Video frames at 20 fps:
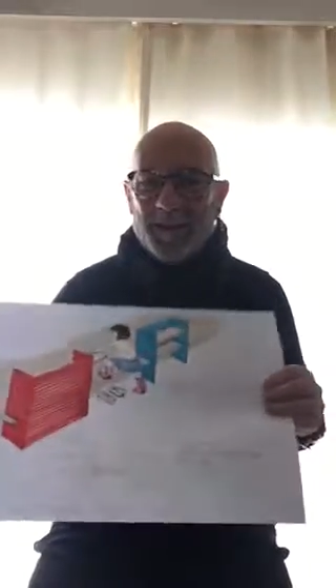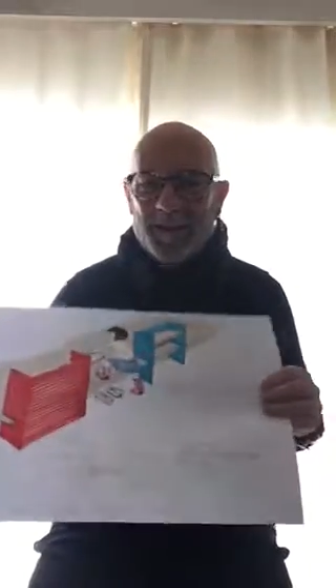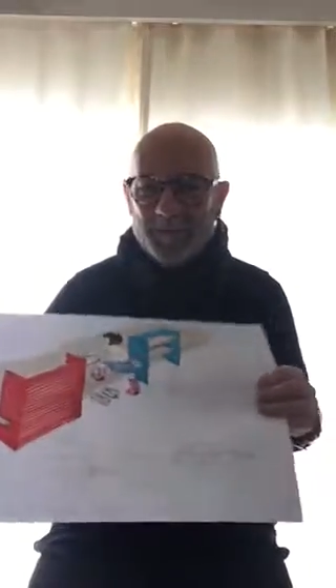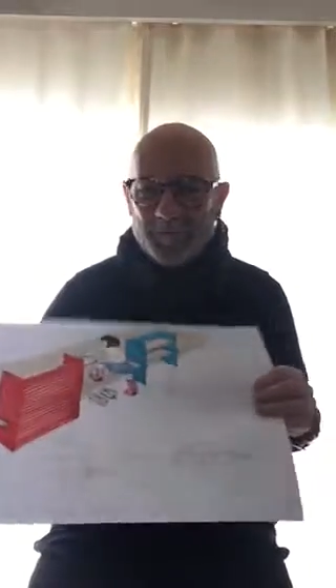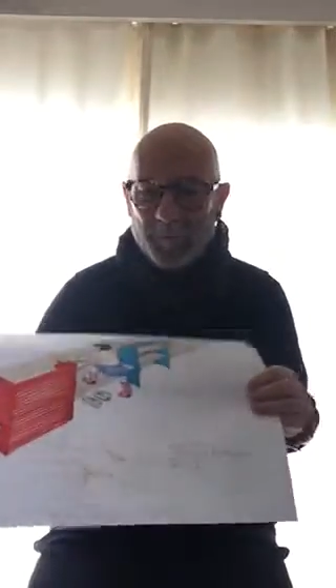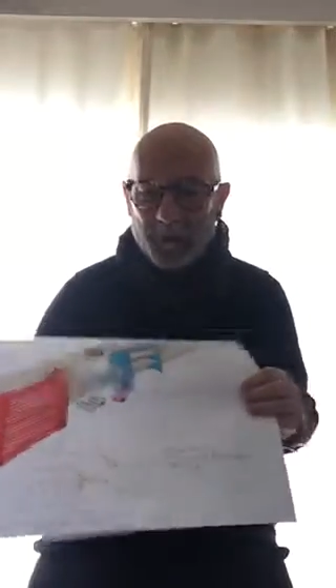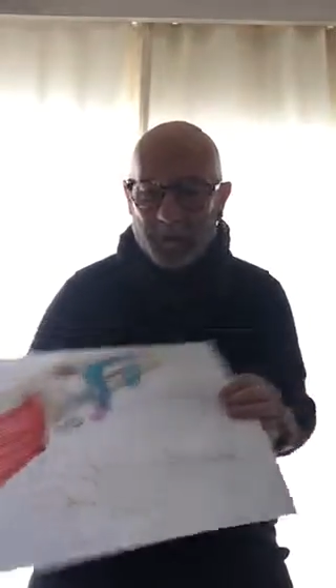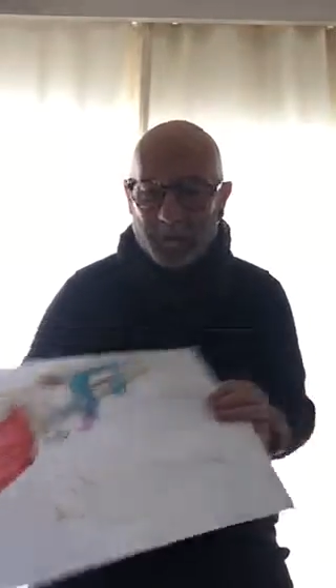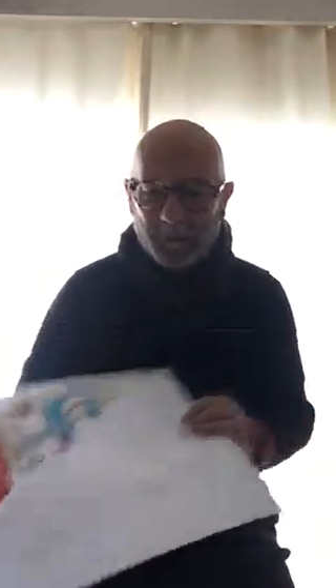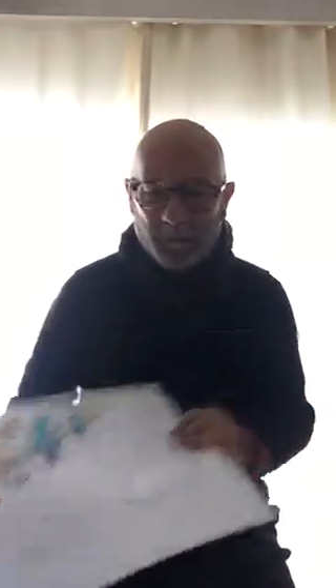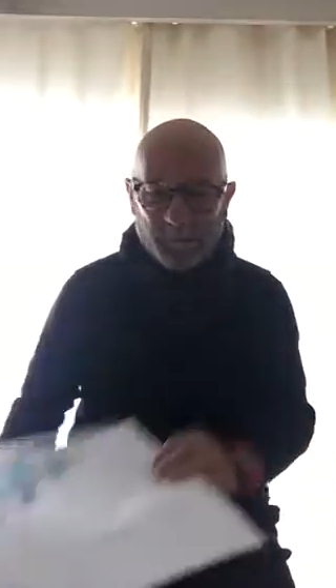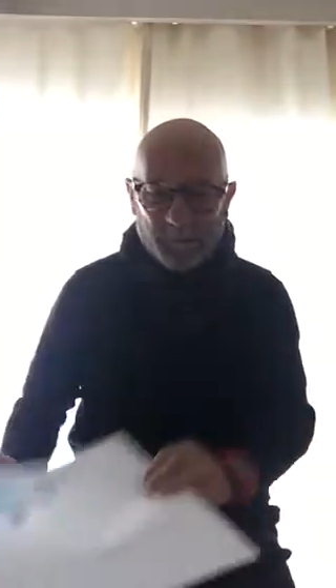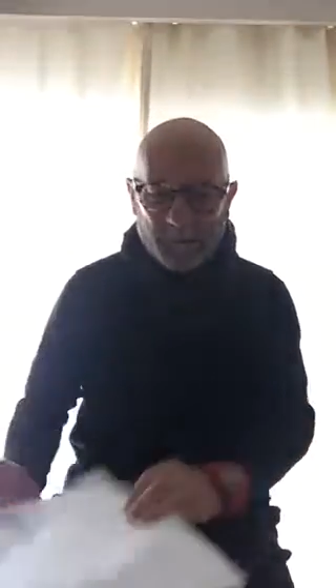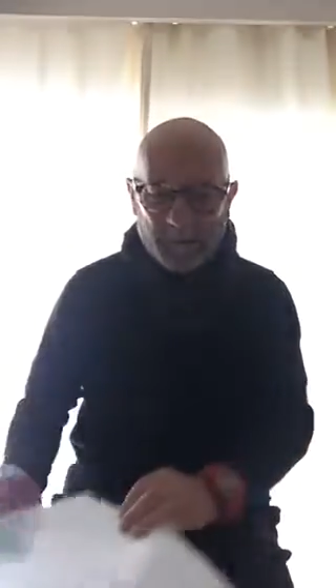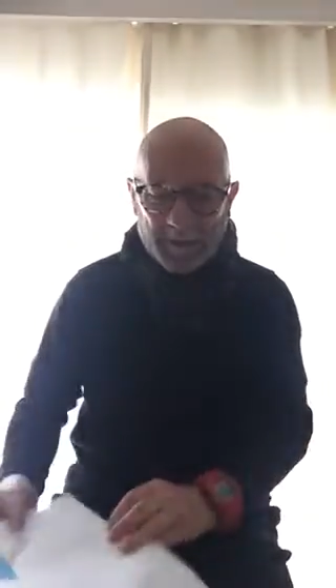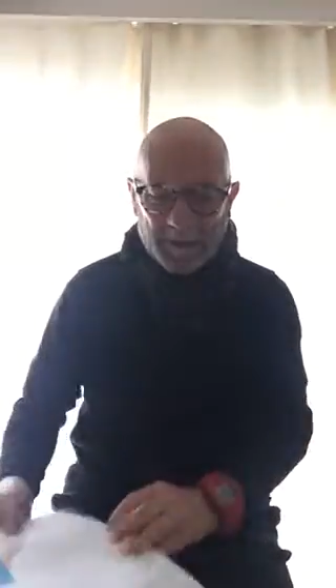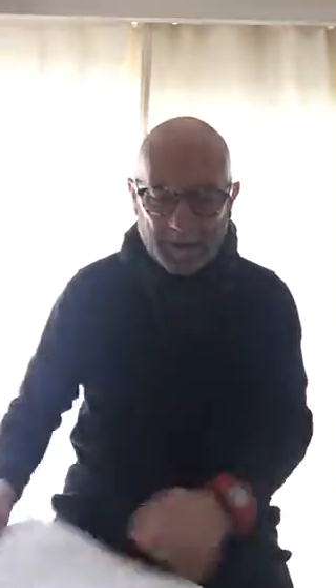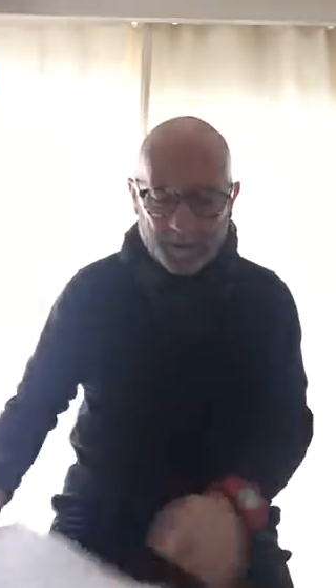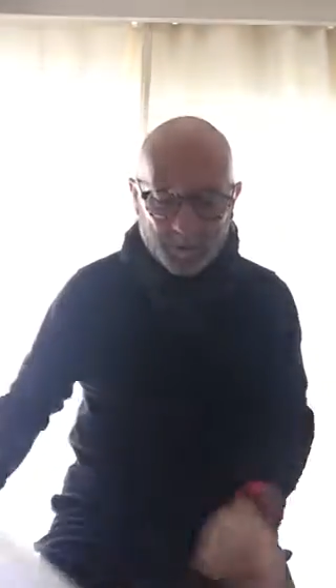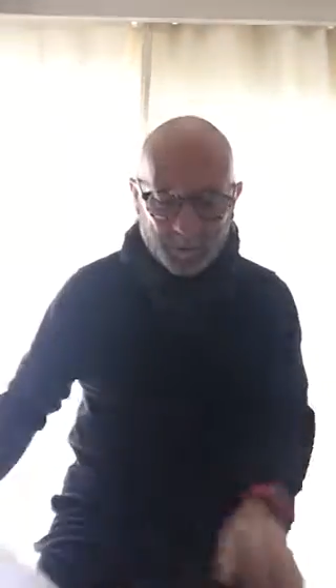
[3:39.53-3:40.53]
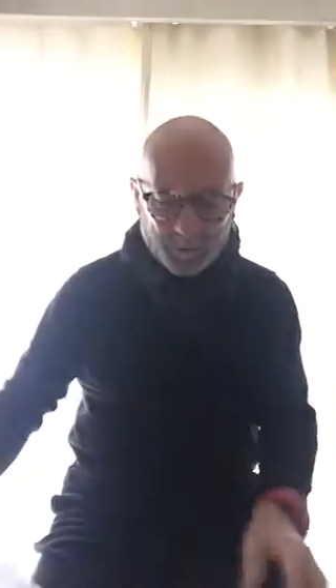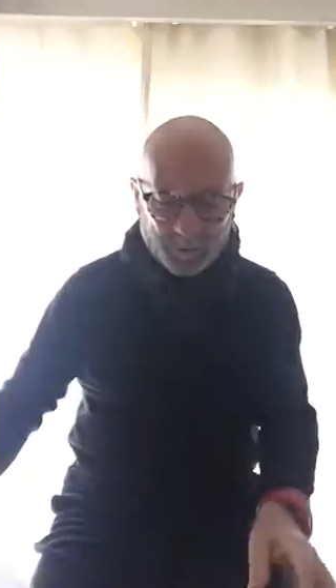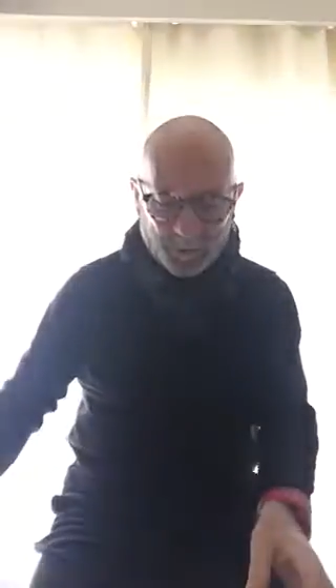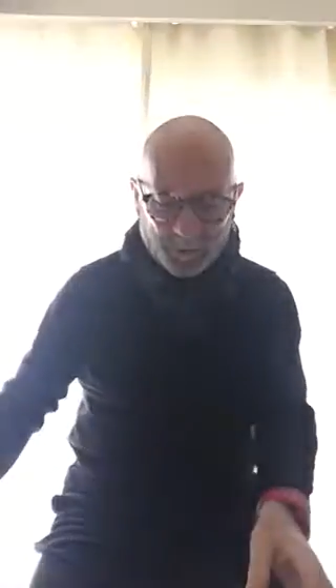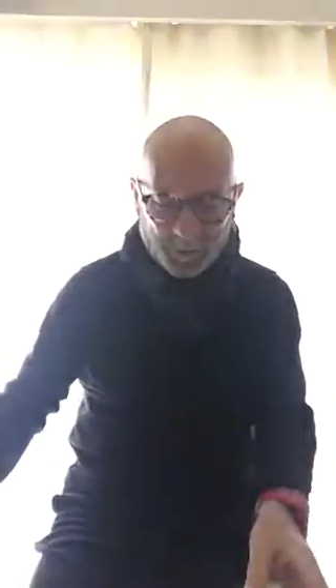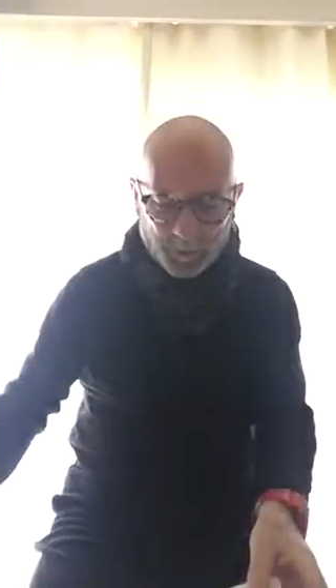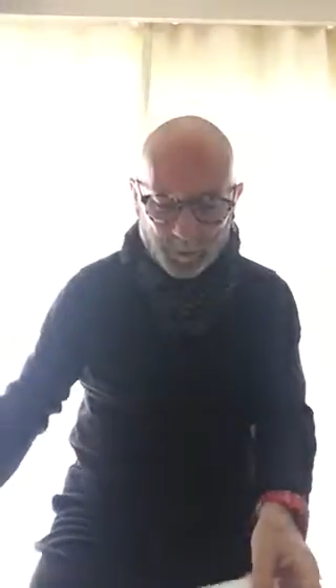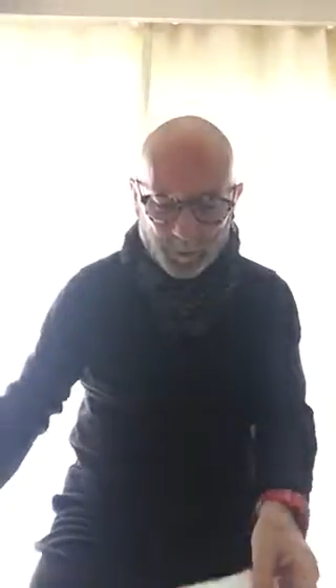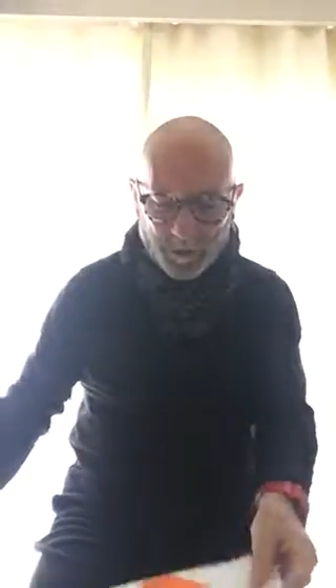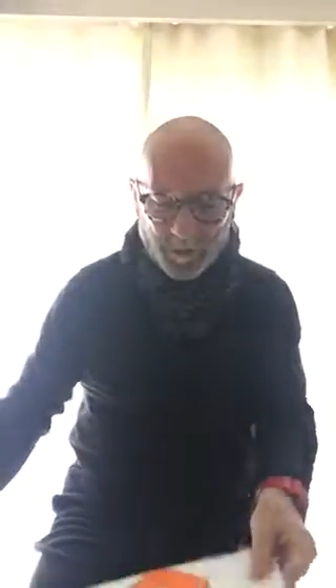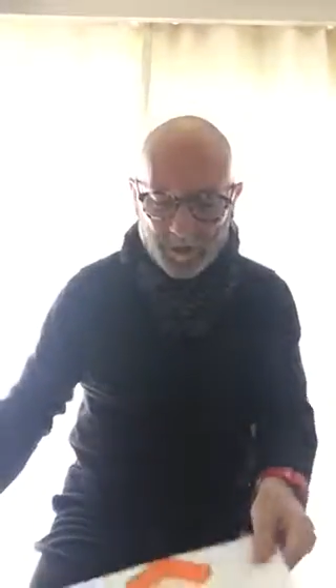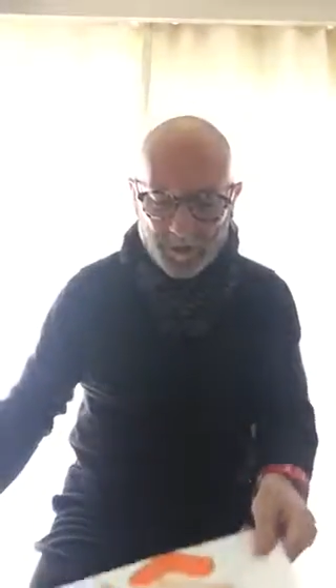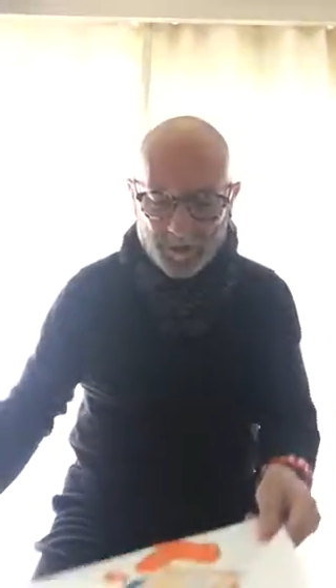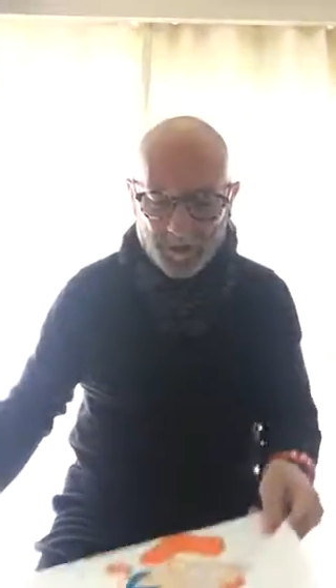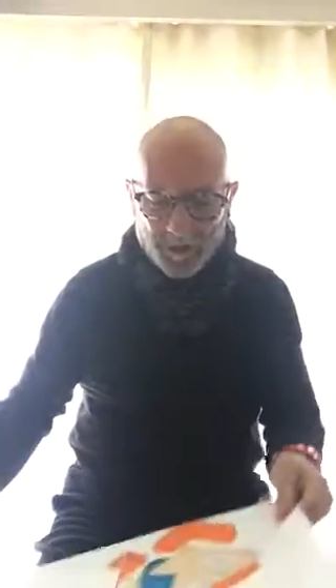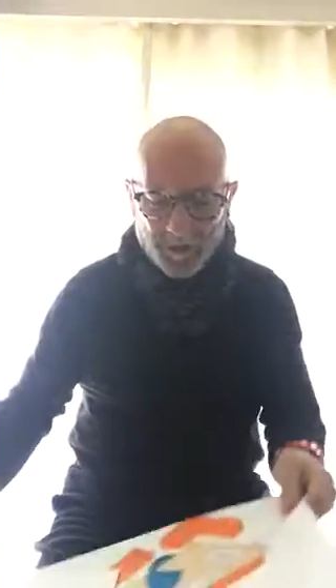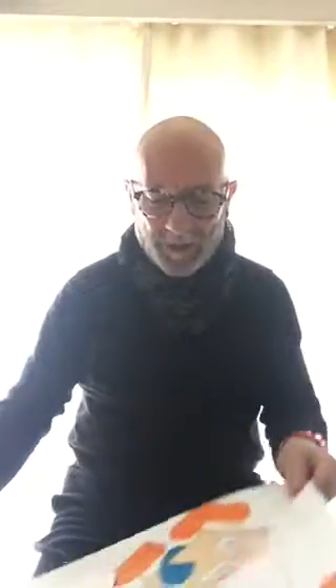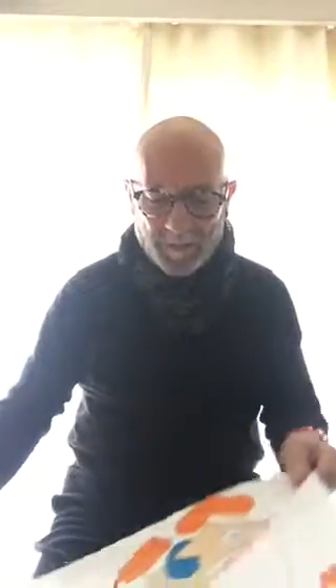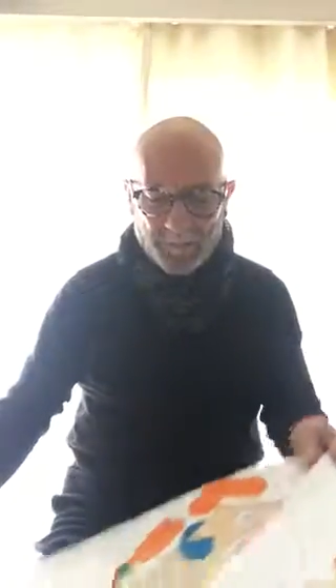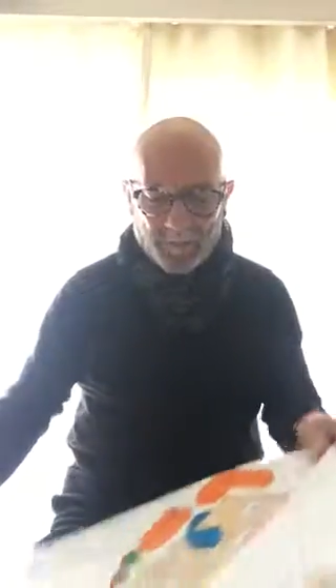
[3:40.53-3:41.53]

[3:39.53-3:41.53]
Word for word: but we need to to match